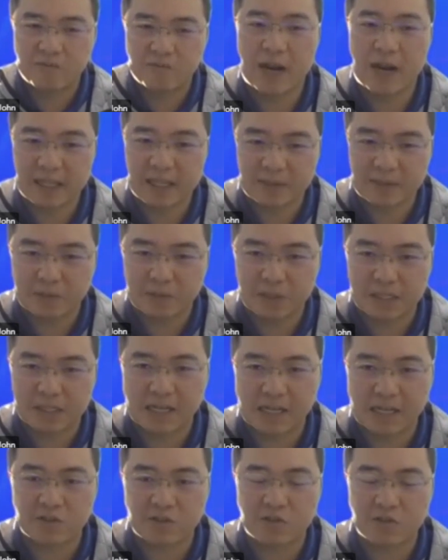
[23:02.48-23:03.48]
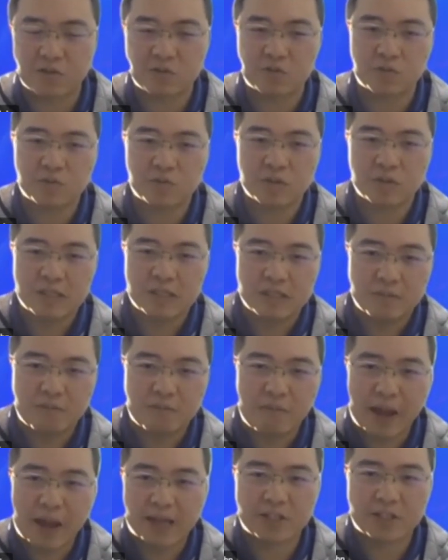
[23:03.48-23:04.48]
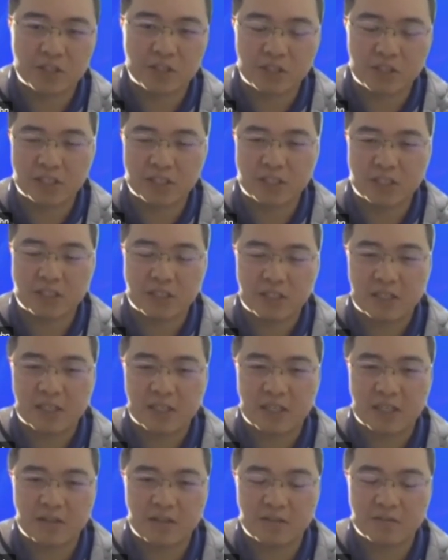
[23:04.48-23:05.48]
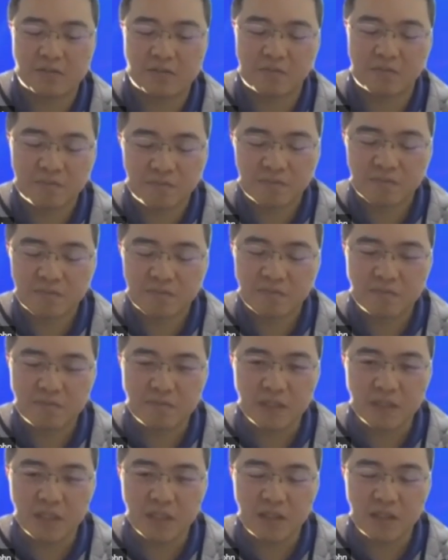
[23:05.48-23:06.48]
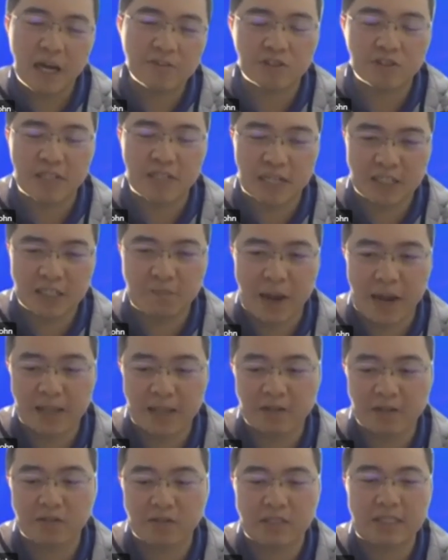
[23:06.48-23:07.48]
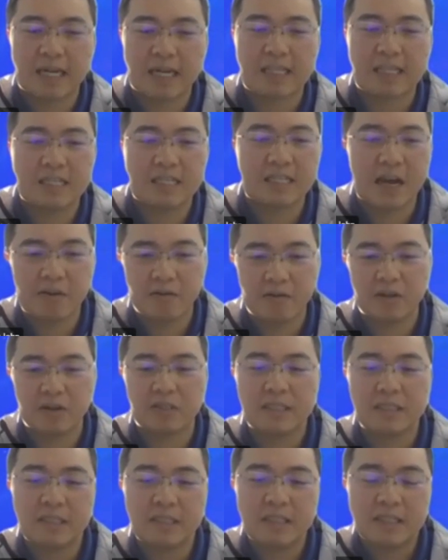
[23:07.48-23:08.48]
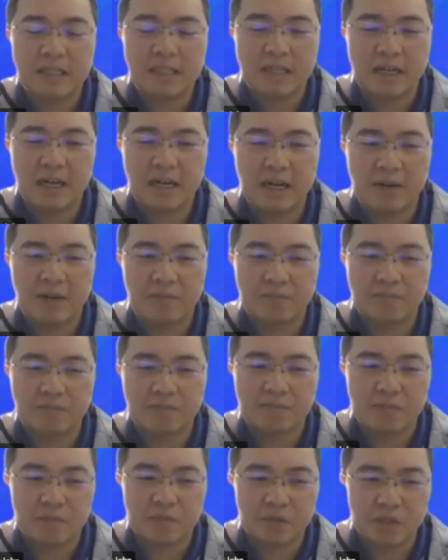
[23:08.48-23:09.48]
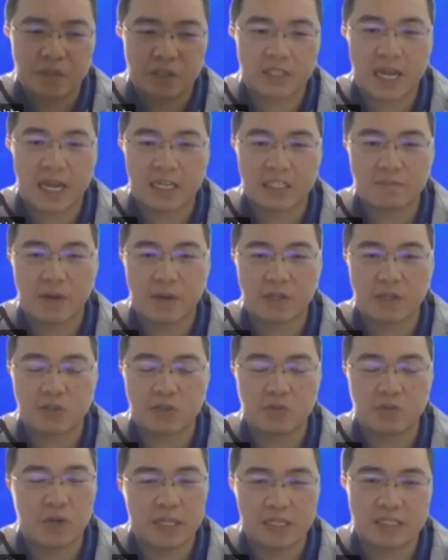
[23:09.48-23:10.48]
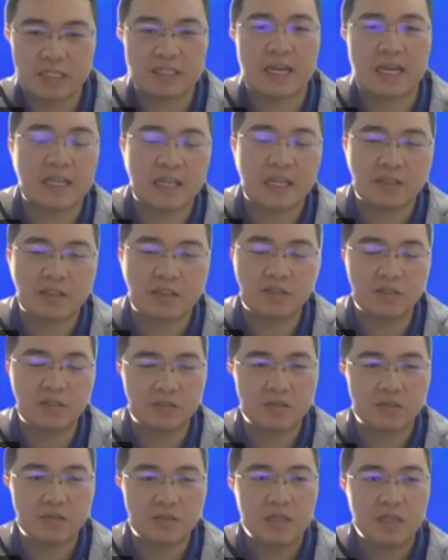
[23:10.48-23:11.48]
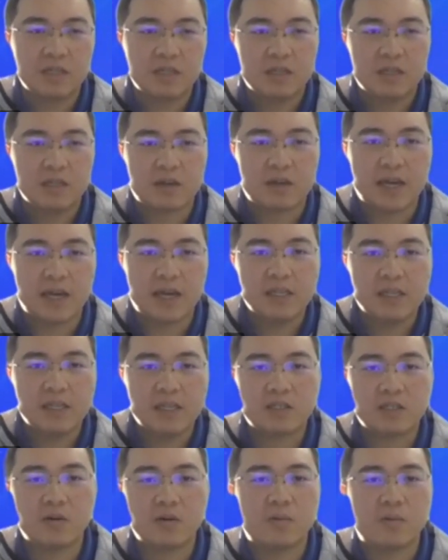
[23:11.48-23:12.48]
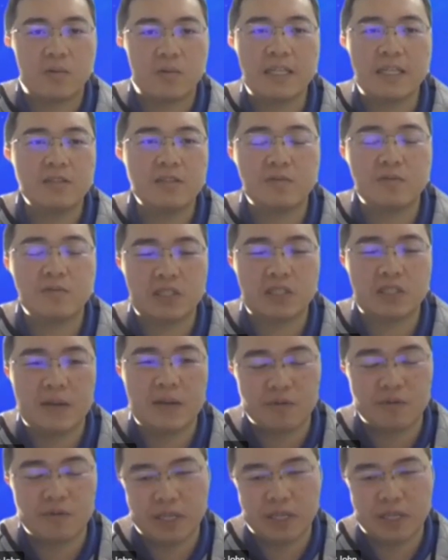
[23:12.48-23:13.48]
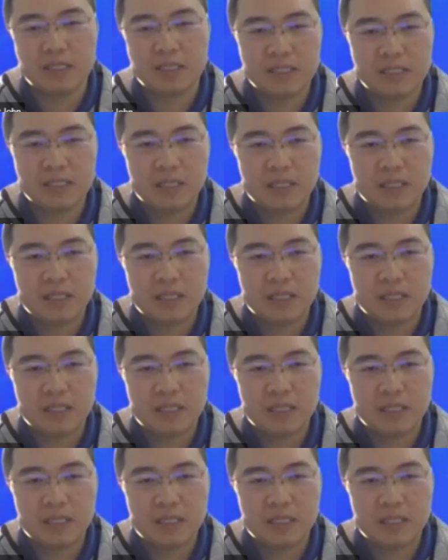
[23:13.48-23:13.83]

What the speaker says: right product to match the large size panels. That is our SkySmart 2 and the Skyline 2. Okay, so let's do a summary.